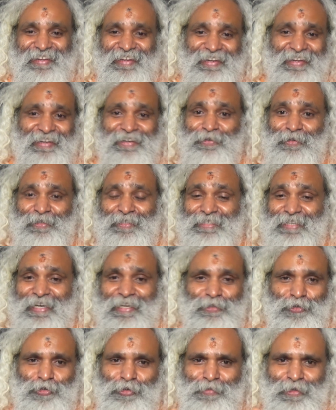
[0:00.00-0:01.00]
Eh, don't
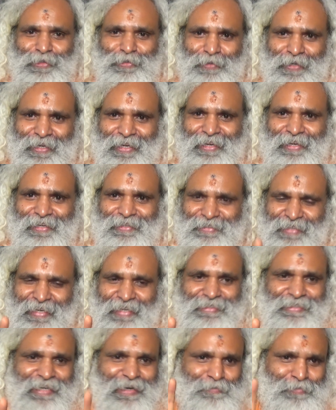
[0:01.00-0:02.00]
stretch too much, okay? It's an
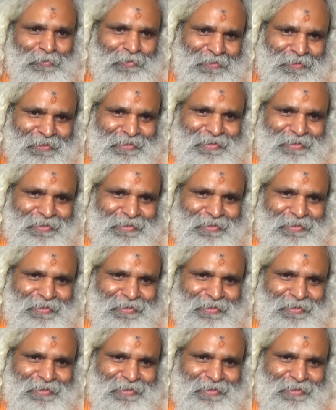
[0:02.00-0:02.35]
example.